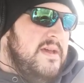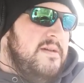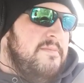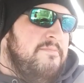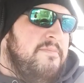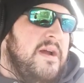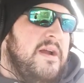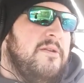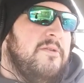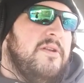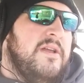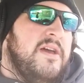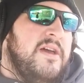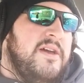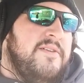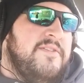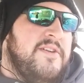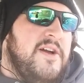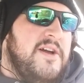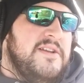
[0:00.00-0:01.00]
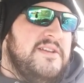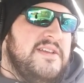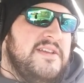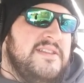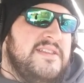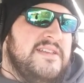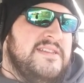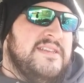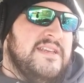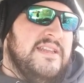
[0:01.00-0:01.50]
better to have
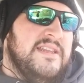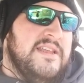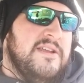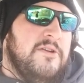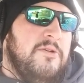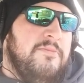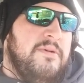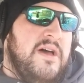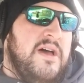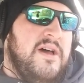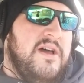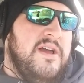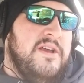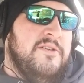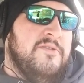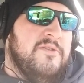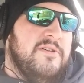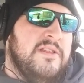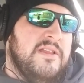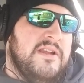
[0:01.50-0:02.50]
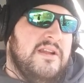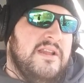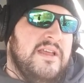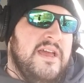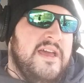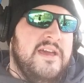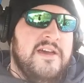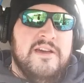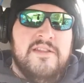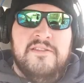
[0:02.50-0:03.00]
content that's a little behind or a little
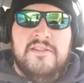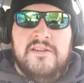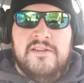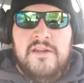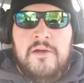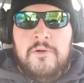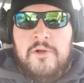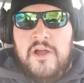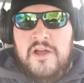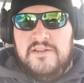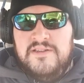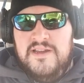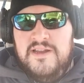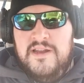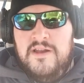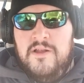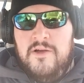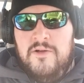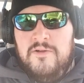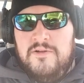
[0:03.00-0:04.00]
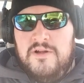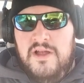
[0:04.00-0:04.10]
ahead than no content at all,